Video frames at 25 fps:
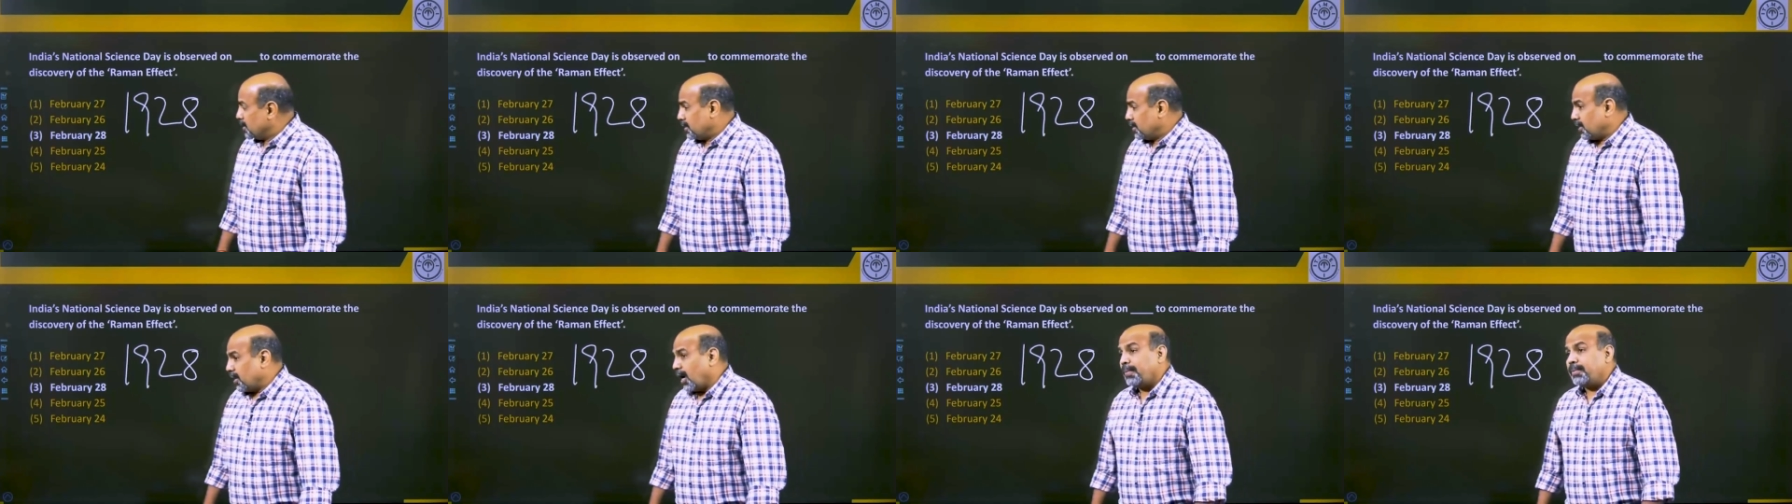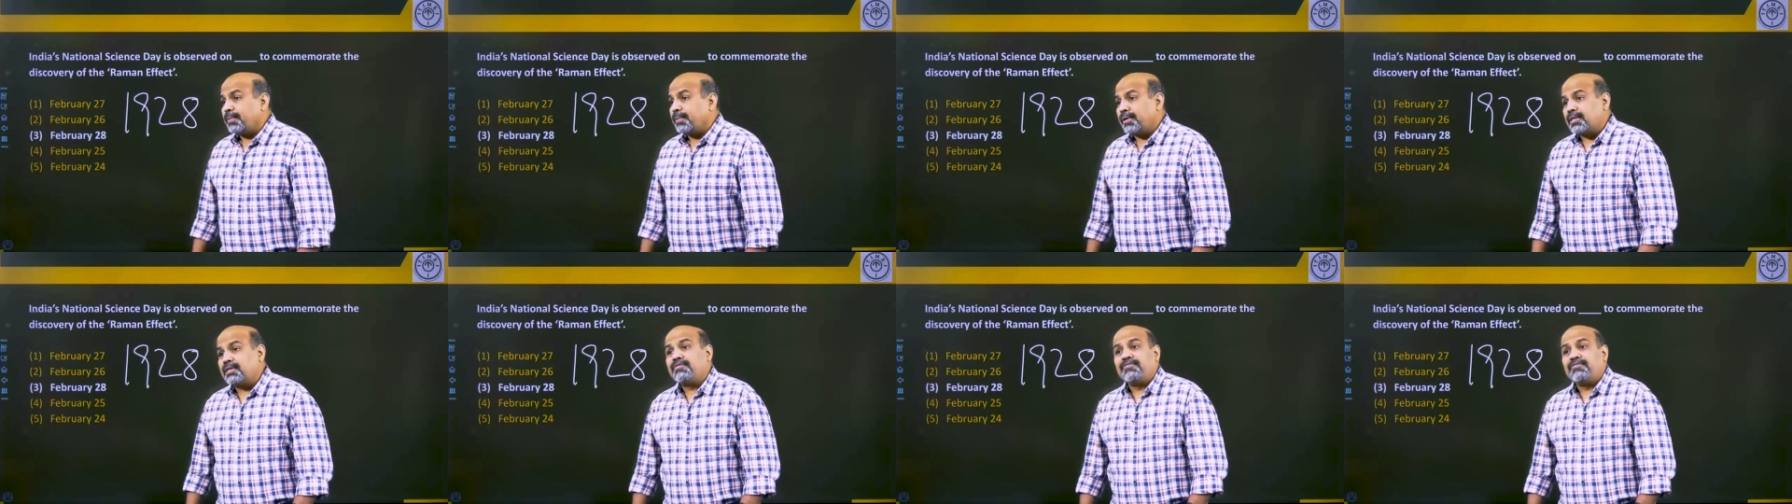I
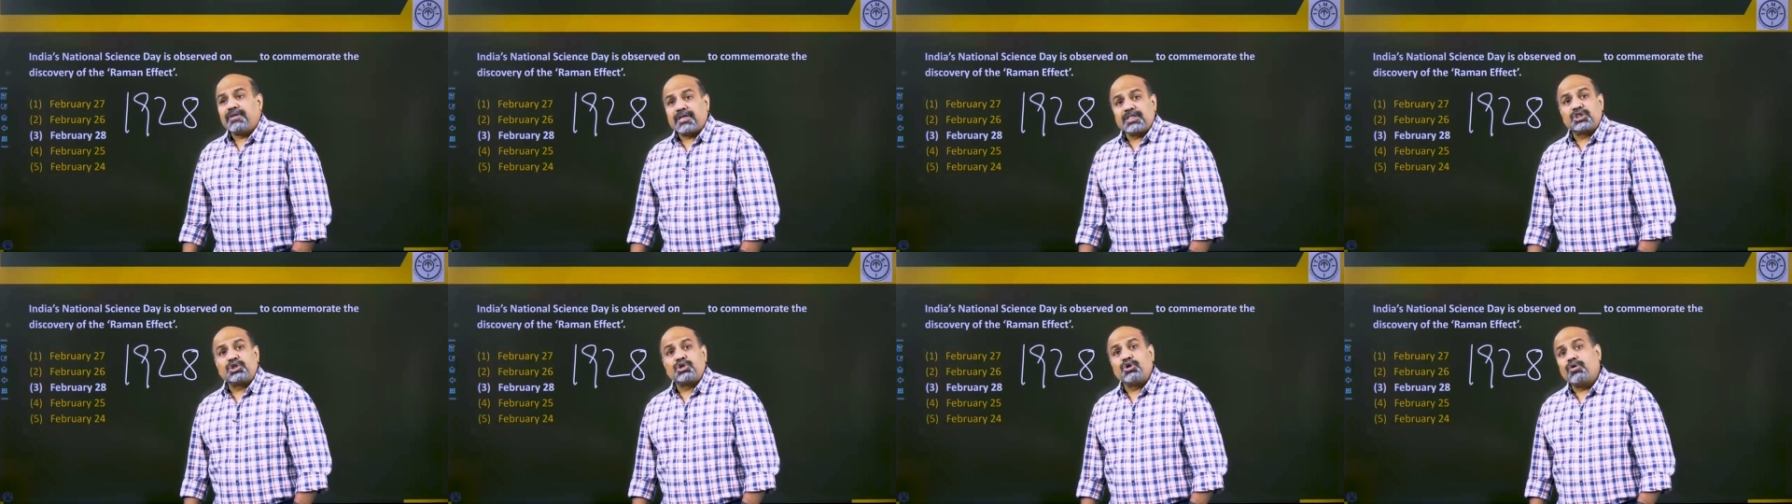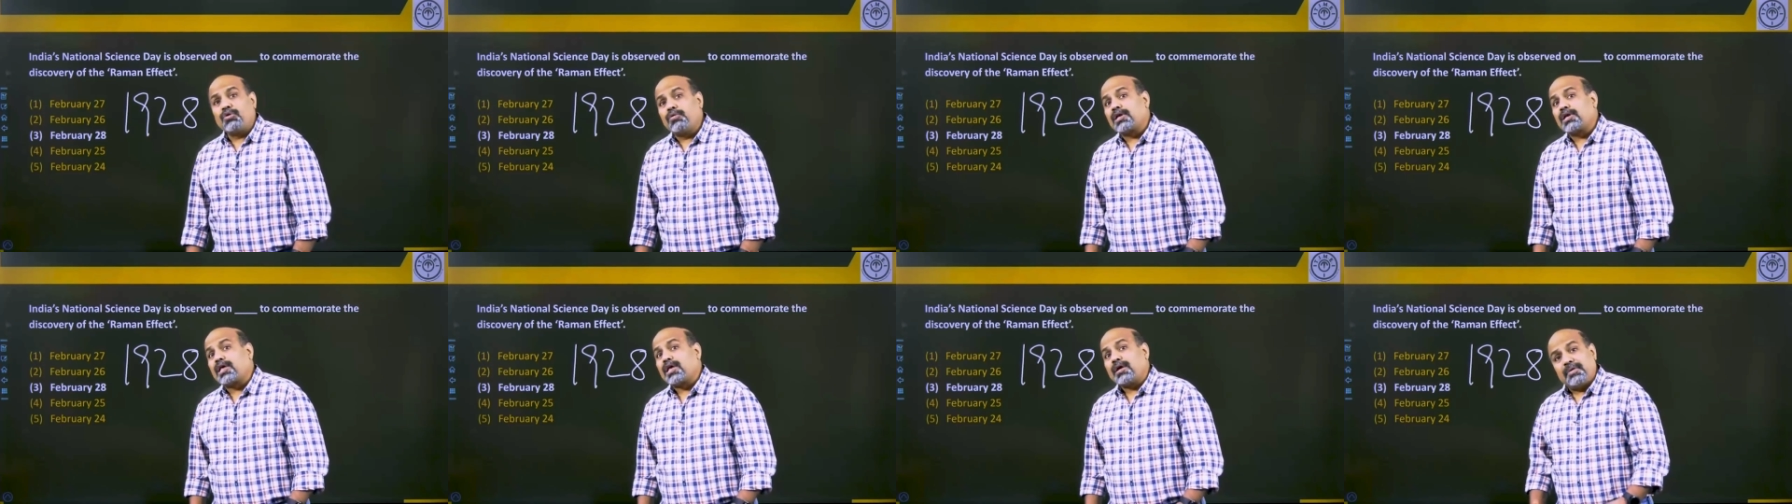mean, the West
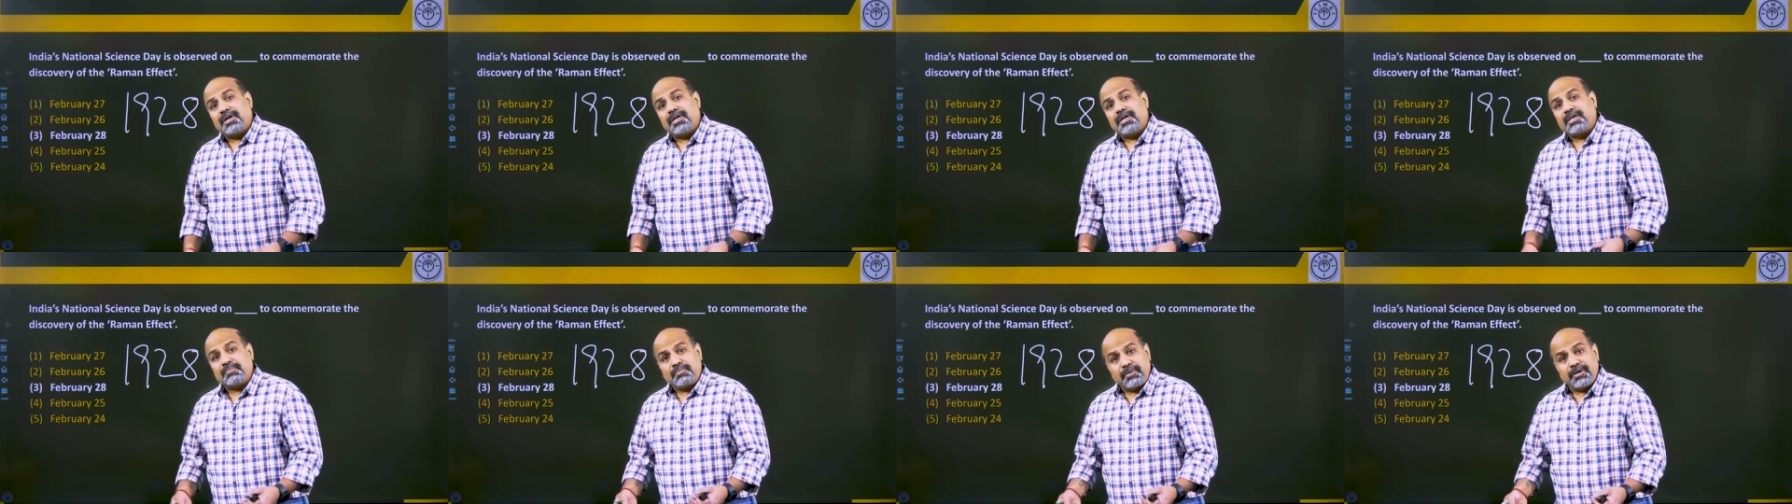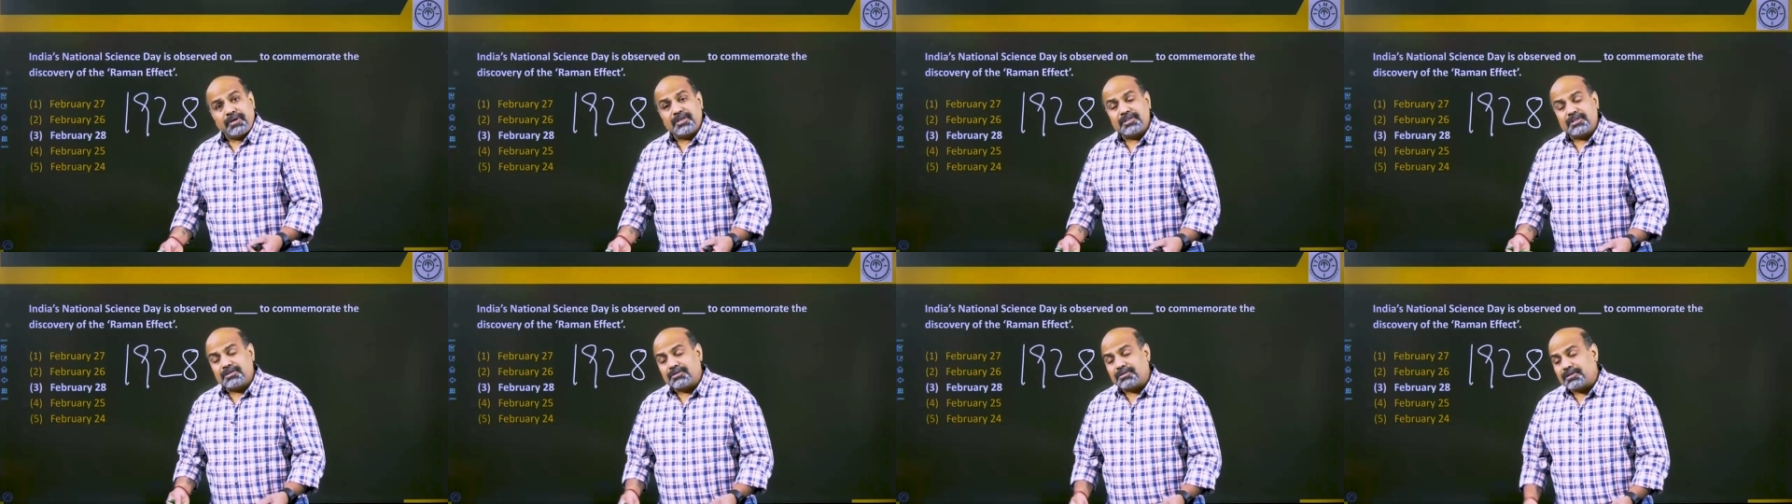overcame
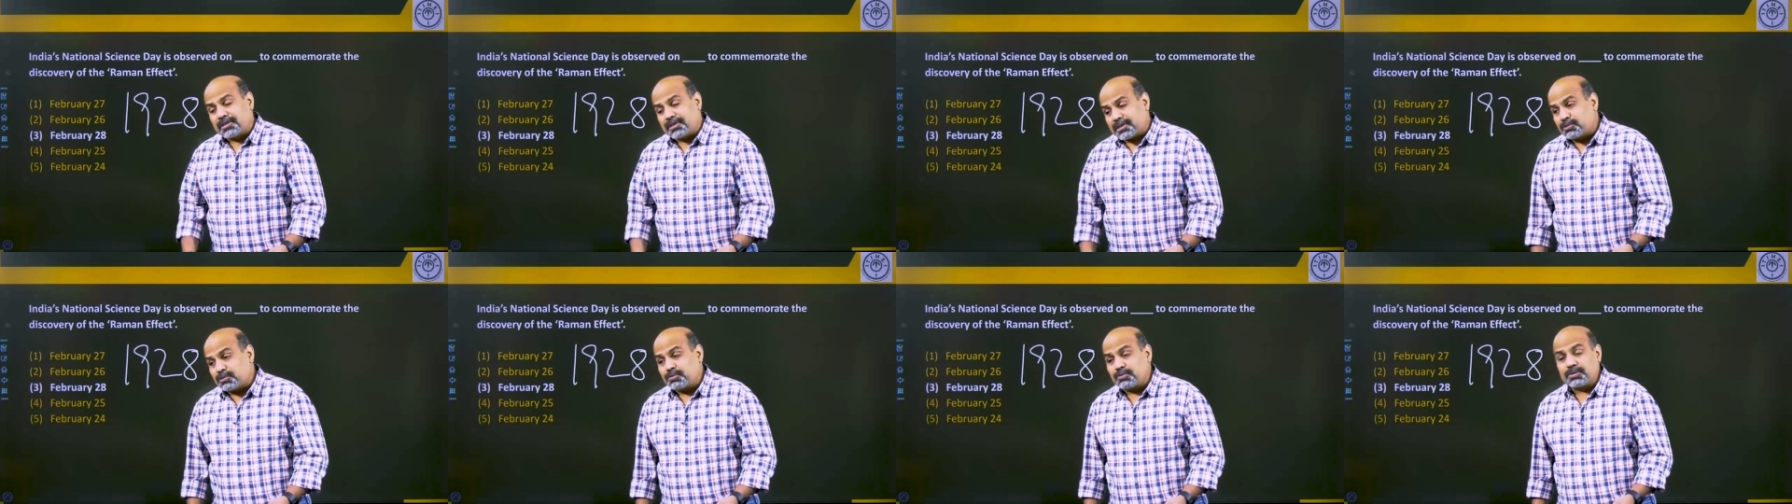prejudice,